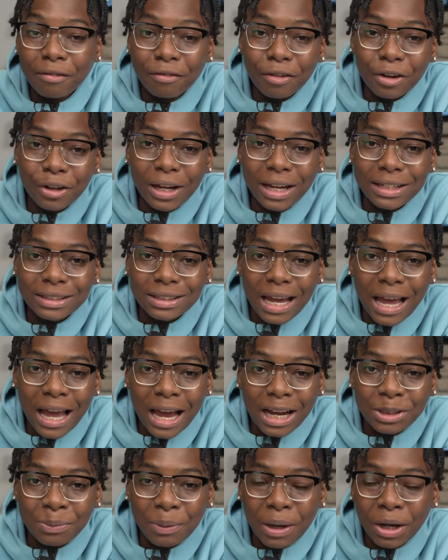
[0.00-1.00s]
for you guys to
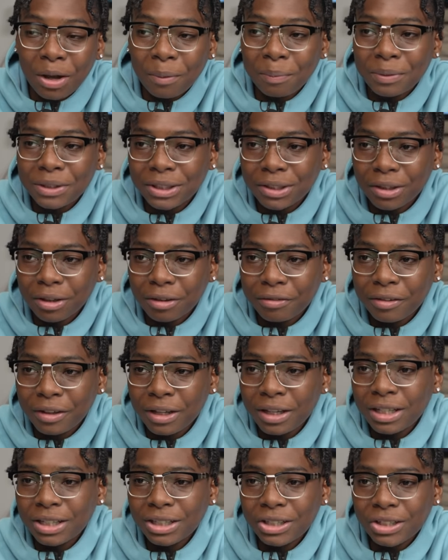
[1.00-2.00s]
ask me a couple stuff.
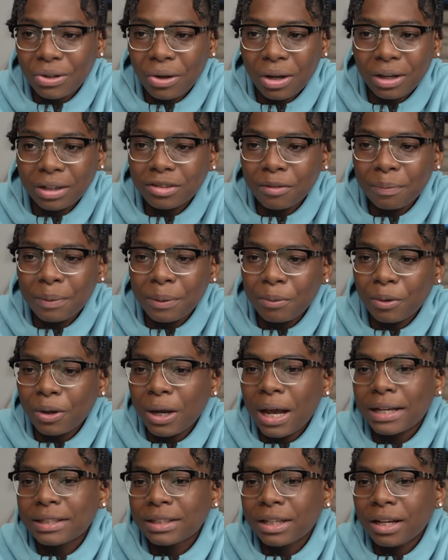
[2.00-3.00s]
So a lot of people are
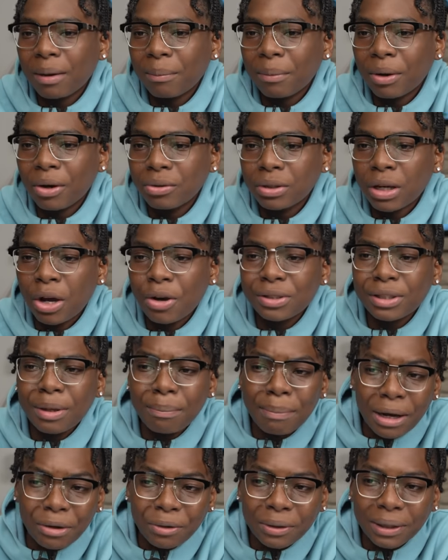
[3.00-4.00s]
asking about how's the
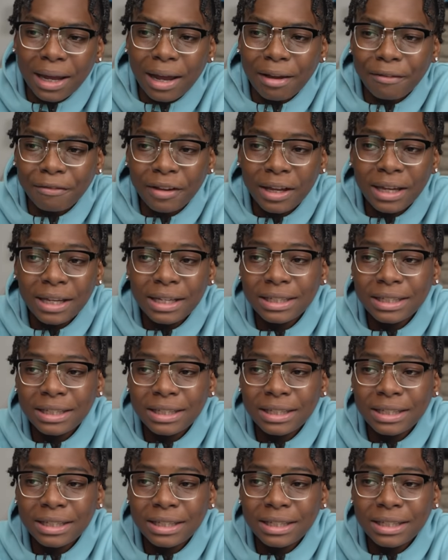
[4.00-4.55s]
battery life,